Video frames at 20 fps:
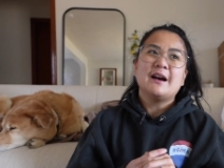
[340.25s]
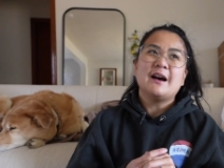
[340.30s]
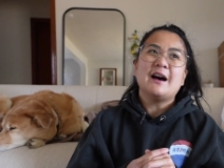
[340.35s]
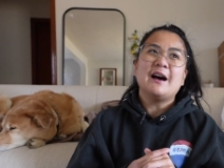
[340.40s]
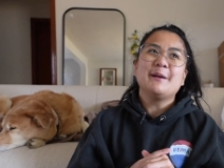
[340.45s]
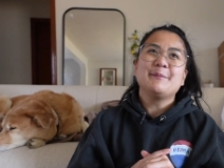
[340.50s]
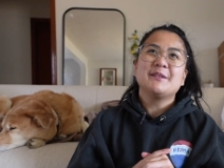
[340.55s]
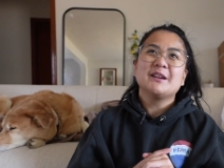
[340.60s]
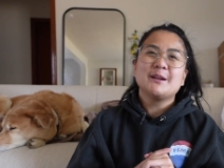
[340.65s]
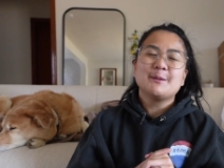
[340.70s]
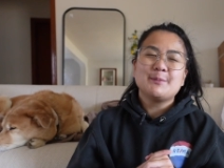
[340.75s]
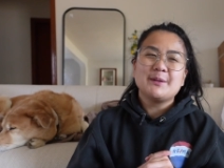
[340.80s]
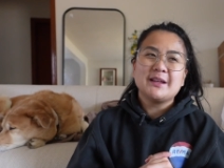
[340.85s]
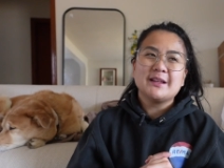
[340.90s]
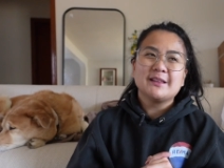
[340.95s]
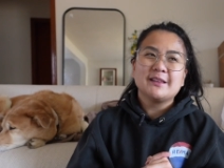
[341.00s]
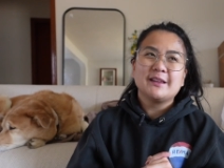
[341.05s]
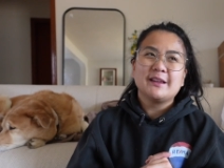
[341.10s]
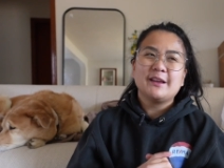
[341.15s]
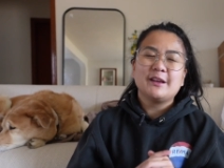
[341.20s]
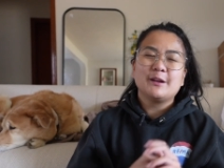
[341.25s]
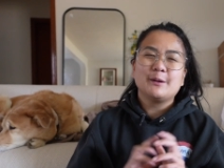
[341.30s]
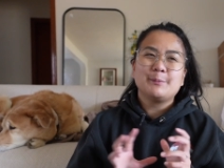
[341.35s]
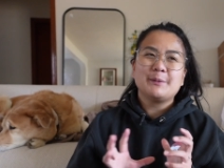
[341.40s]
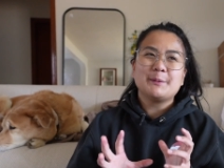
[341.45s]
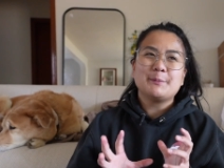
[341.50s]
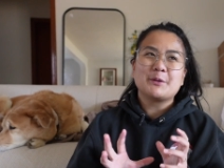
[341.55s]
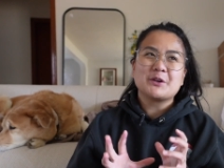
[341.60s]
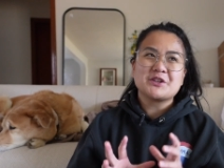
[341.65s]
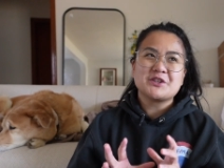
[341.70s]
I'm going to be a little
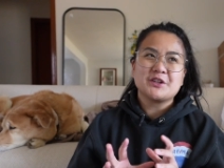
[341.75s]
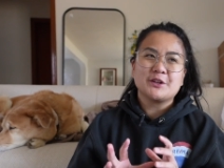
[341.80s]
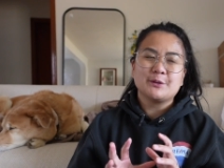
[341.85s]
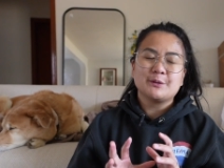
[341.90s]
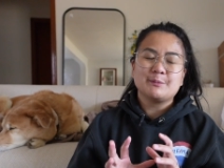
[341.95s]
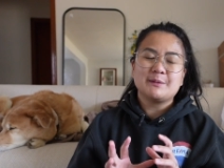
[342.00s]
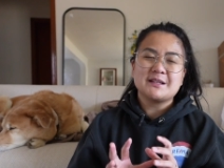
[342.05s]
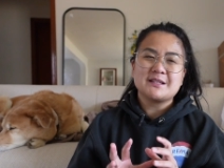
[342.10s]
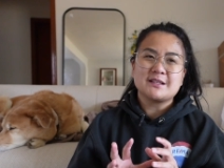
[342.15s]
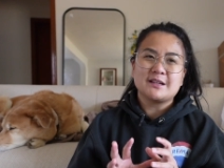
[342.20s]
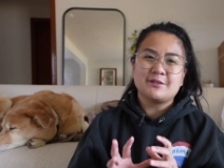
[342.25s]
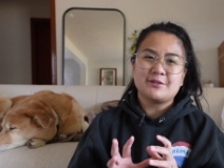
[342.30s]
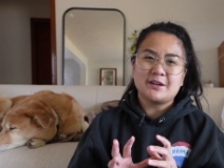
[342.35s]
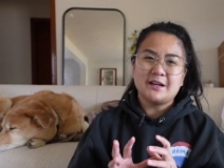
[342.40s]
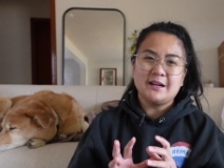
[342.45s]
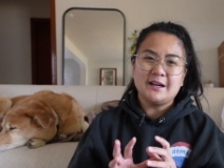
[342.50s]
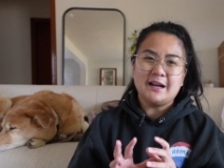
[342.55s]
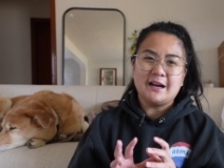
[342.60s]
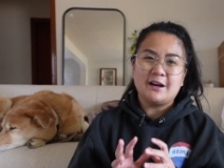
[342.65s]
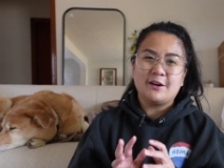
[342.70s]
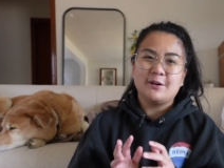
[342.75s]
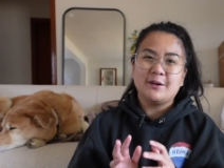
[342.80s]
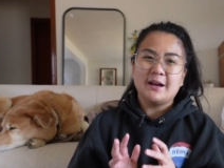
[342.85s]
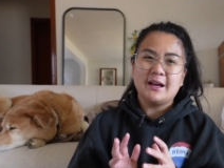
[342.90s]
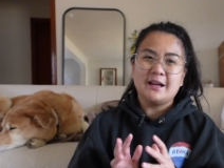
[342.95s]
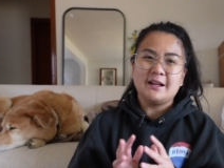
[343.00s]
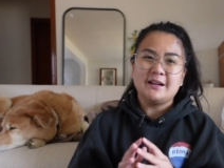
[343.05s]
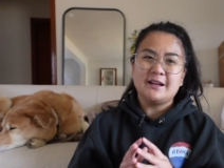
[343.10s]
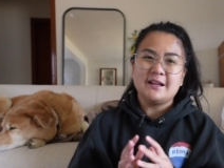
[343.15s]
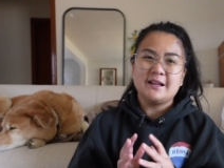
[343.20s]
bit more chill with myself right now,
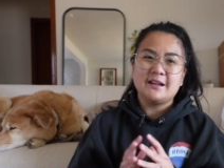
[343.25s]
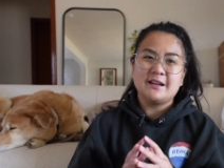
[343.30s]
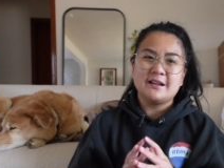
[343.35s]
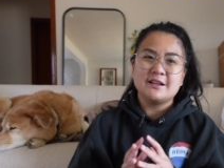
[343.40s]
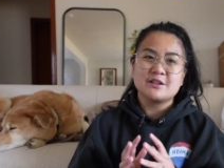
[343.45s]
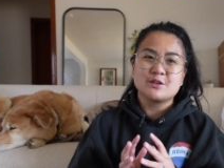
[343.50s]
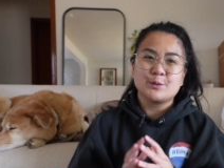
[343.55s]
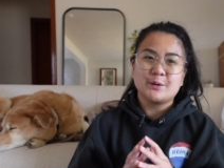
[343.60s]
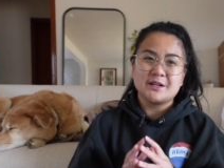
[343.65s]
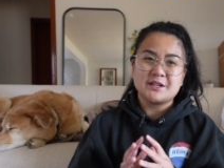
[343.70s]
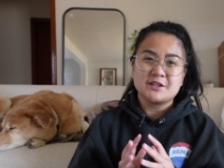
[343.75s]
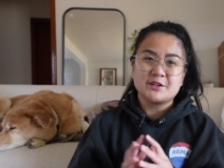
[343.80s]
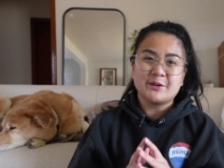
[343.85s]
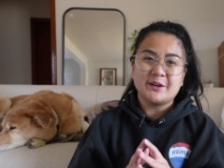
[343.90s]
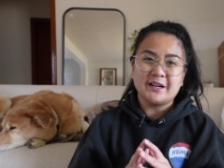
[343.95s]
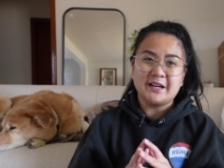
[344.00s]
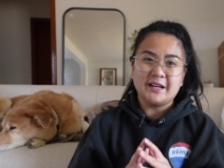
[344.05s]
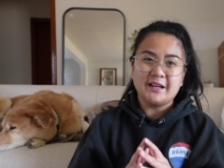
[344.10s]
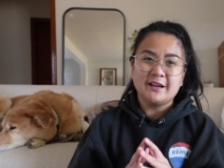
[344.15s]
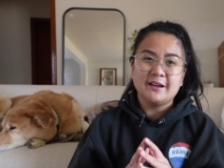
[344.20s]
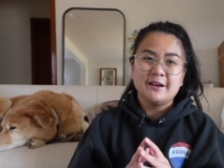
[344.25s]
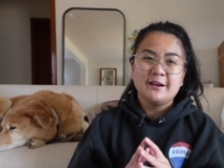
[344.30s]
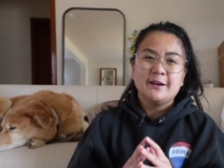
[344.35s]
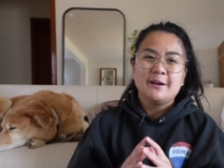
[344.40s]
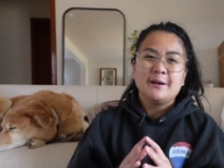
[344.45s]
and it is 120.